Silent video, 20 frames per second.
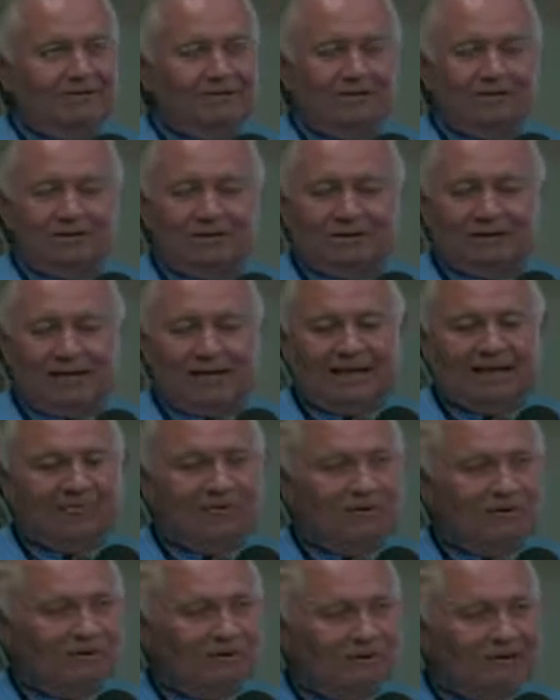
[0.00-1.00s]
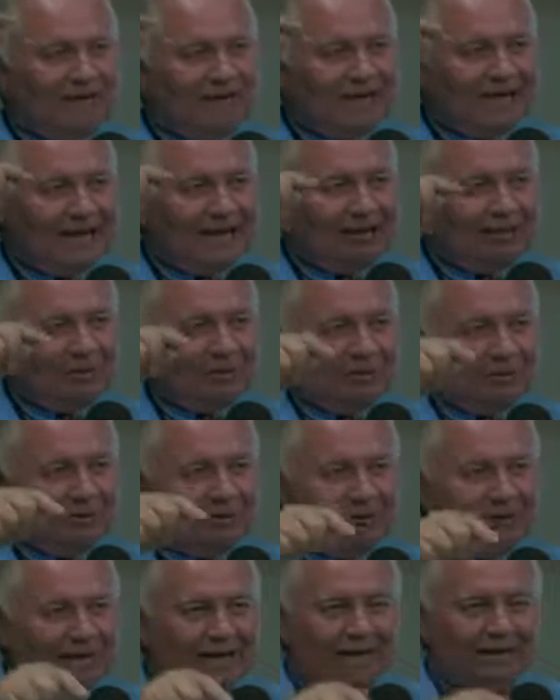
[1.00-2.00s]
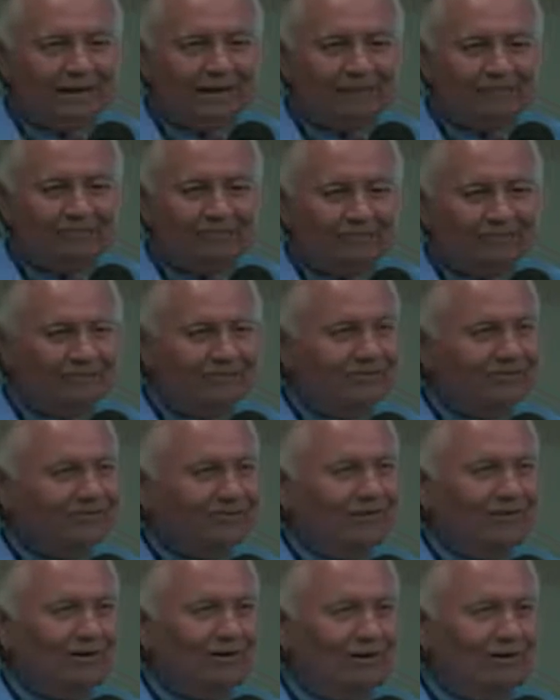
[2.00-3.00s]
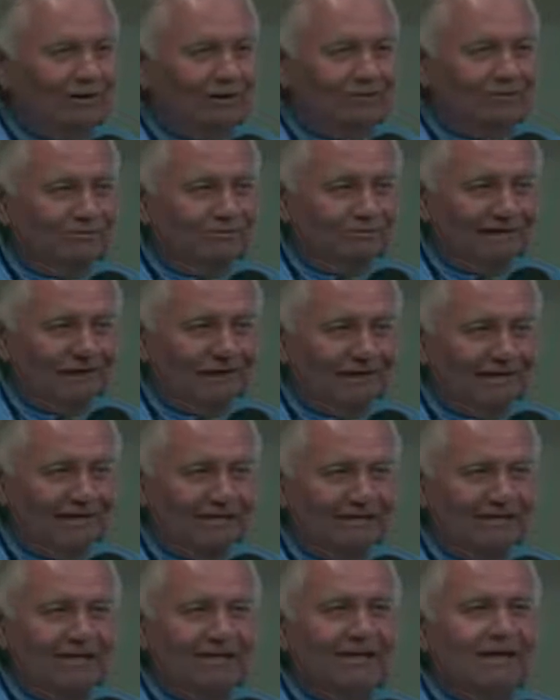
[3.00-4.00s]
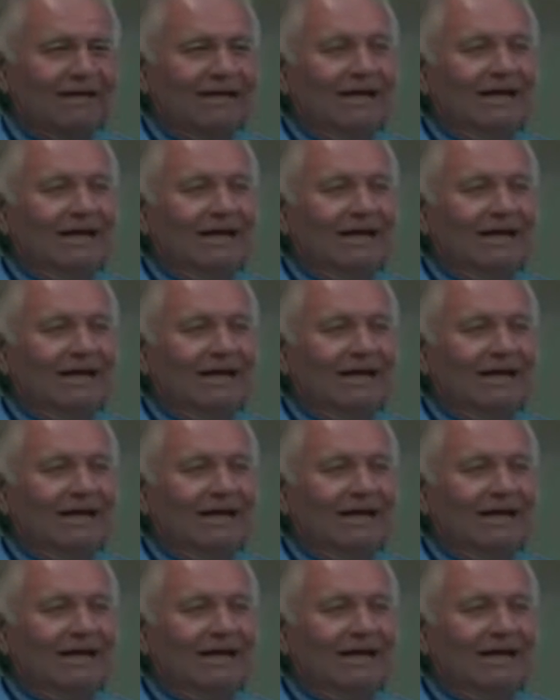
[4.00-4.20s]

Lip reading: So they have to shoot the atom through a magnetic field and see how it deflects,